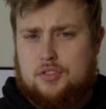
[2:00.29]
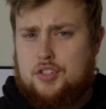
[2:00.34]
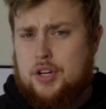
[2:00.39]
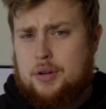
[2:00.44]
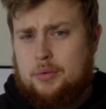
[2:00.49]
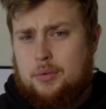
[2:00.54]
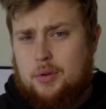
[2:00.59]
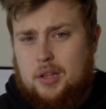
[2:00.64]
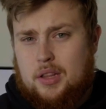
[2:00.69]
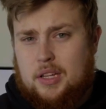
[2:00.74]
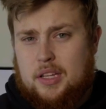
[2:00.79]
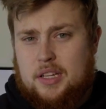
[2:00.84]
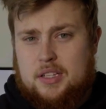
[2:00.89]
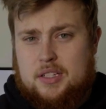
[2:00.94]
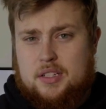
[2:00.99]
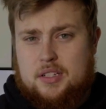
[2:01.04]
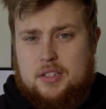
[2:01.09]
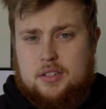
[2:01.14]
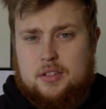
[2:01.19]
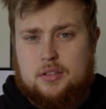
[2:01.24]
general
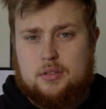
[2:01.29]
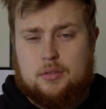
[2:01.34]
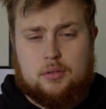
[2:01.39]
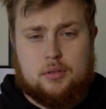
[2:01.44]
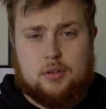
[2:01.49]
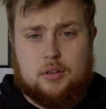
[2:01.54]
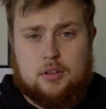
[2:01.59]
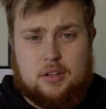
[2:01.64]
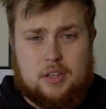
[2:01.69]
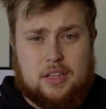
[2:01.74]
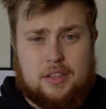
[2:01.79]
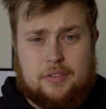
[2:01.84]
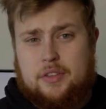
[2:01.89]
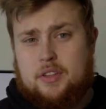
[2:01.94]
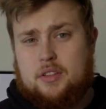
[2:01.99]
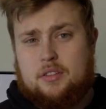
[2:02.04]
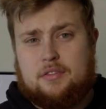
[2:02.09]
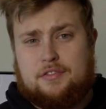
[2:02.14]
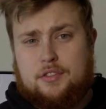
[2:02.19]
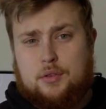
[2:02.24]
lists, or
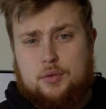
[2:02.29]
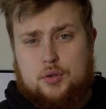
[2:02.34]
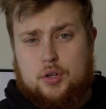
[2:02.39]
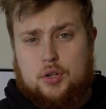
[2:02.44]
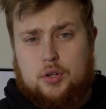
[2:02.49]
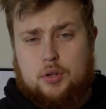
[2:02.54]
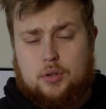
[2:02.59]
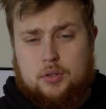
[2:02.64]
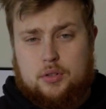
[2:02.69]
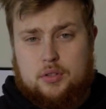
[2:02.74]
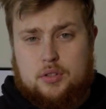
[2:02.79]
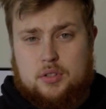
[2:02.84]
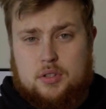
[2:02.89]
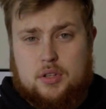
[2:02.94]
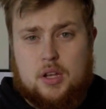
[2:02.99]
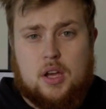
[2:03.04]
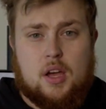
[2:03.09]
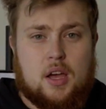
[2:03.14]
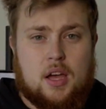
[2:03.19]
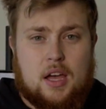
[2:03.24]
even future
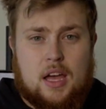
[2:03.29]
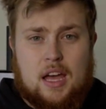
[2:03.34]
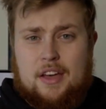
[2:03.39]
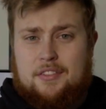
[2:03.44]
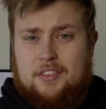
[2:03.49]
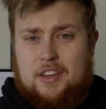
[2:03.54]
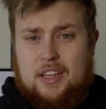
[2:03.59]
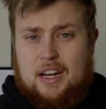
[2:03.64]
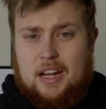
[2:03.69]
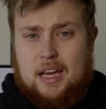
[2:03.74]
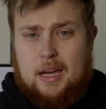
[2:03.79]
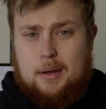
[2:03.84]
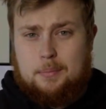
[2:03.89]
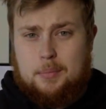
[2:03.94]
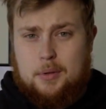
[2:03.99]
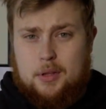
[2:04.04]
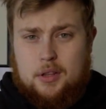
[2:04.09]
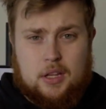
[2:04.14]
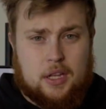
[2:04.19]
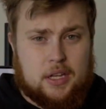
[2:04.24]
goals, having an
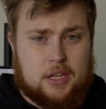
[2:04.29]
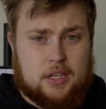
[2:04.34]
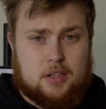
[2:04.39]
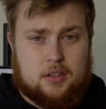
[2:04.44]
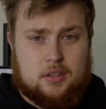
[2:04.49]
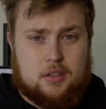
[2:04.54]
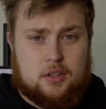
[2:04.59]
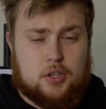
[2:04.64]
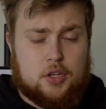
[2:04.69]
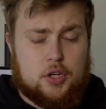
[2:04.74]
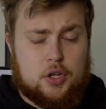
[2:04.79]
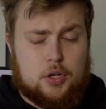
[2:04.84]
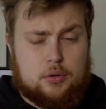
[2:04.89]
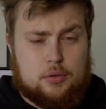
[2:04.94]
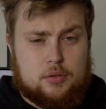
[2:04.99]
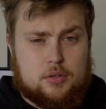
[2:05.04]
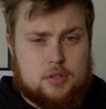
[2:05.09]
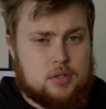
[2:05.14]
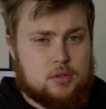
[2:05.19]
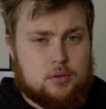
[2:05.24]
app like
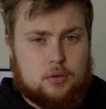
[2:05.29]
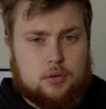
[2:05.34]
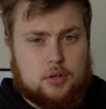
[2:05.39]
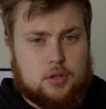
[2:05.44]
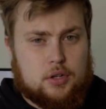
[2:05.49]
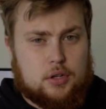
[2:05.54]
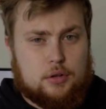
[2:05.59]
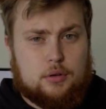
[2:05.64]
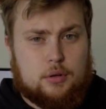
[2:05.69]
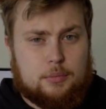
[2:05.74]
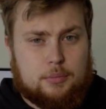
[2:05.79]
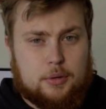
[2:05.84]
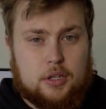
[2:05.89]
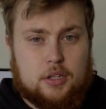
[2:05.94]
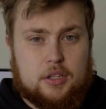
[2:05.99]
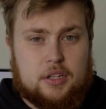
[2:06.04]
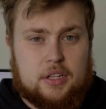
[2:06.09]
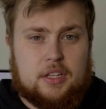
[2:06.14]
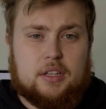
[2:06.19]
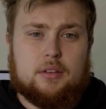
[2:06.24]
GoodNotes or
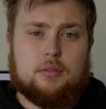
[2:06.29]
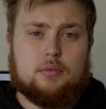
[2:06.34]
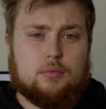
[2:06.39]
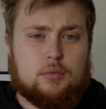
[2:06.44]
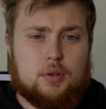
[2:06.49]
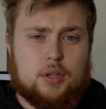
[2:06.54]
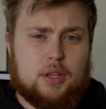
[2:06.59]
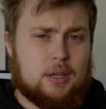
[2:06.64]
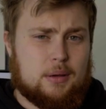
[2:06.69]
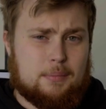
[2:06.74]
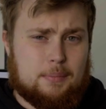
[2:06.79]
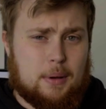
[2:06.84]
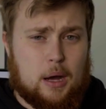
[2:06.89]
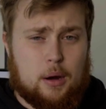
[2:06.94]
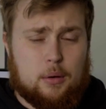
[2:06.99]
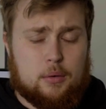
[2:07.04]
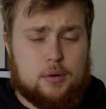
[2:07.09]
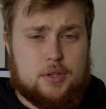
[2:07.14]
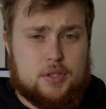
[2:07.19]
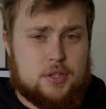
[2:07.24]
Notability really
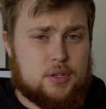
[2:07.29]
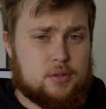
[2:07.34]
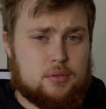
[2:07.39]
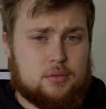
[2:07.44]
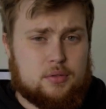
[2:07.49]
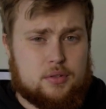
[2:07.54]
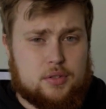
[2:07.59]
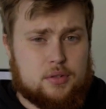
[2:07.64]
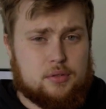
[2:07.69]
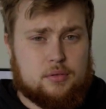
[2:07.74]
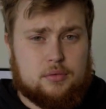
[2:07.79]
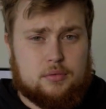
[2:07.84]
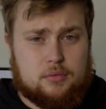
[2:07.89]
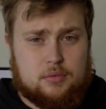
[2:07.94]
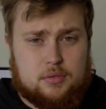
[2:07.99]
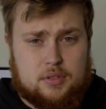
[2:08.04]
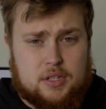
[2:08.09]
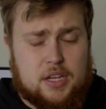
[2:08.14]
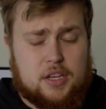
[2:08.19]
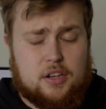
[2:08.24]
empowers you to
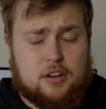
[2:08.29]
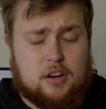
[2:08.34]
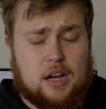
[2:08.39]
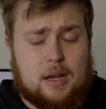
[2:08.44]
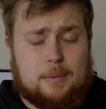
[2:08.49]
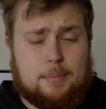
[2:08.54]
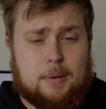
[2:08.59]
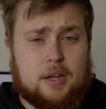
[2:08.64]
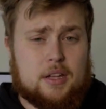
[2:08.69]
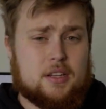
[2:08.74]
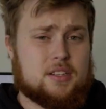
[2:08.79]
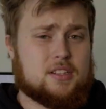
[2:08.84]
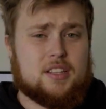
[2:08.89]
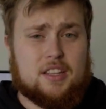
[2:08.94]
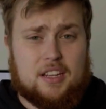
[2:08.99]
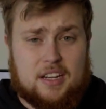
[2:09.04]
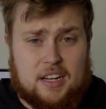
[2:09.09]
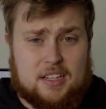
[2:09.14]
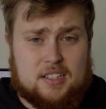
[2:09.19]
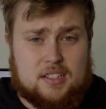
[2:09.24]
take your iPad to
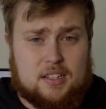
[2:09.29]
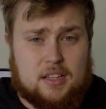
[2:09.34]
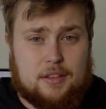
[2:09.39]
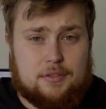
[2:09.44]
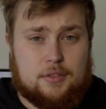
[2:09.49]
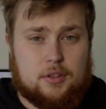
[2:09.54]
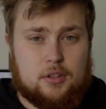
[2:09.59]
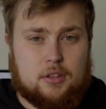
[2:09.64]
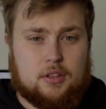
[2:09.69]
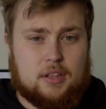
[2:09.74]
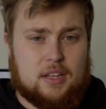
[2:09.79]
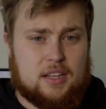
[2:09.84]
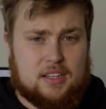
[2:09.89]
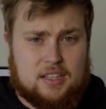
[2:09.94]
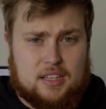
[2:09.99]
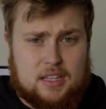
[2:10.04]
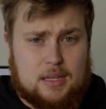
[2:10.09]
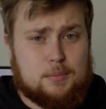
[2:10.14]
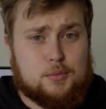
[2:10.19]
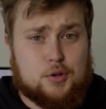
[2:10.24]
the next level
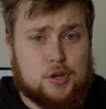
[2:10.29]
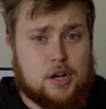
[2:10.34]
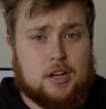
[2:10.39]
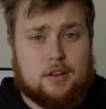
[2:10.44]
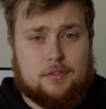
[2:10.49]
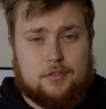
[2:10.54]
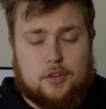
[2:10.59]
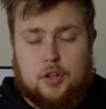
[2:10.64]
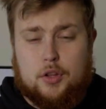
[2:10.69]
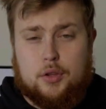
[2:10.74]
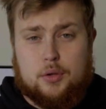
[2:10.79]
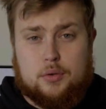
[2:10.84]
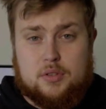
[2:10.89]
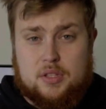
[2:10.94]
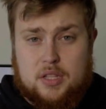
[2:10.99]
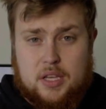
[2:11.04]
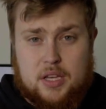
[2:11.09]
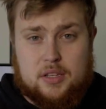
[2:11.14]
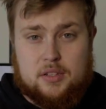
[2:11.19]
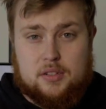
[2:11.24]
and keep track of all
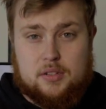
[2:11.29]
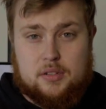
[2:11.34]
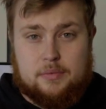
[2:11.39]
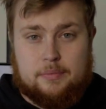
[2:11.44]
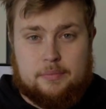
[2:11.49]
those things.